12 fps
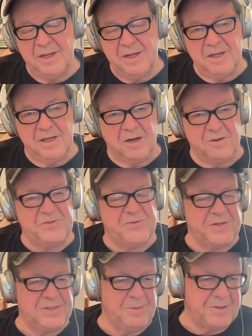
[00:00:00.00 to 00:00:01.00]
always
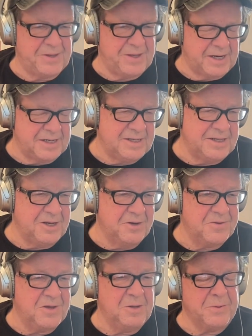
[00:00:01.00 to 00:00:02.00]
very sympathetic to the Oath
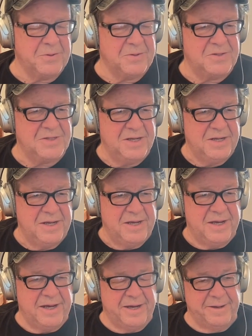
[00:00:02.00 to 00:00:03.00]
Keepers.
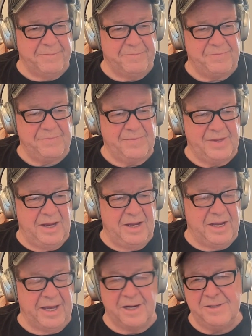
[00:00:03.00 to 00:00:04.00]
And
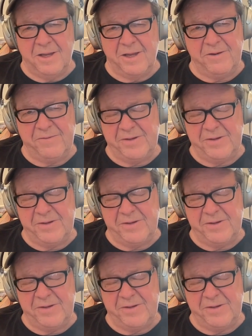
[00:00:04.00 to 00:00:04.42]
a lot of it